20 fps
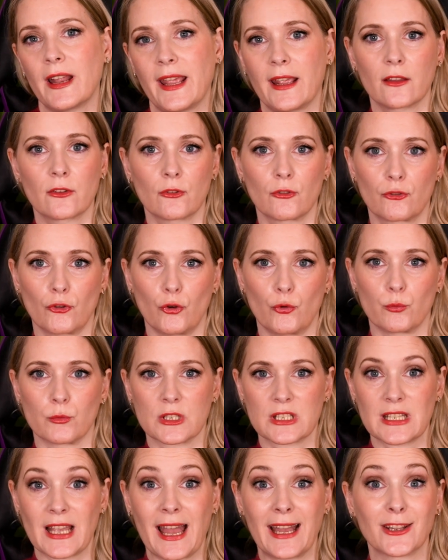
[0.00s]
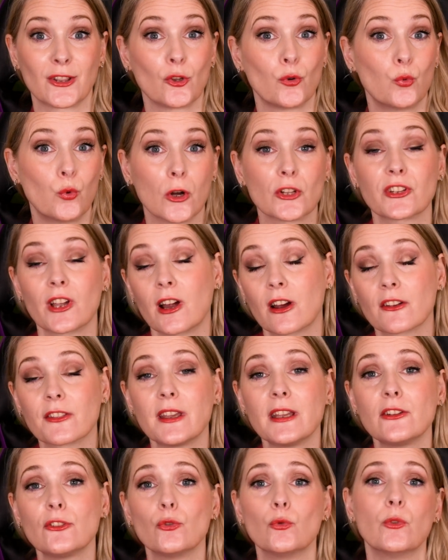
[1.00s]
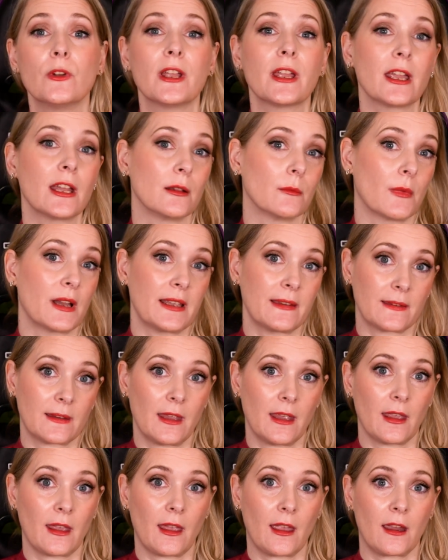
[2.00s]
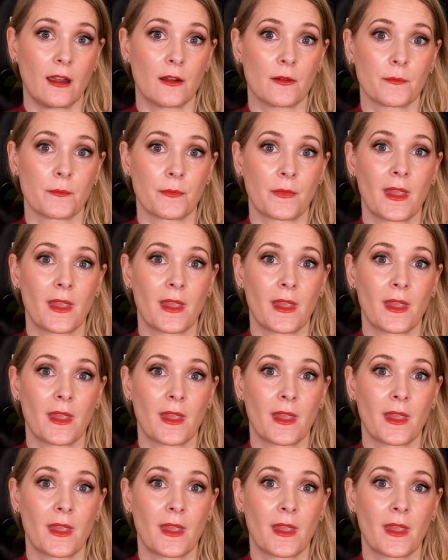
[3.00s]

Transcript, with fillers: exosomes and what are they doing in my skincare?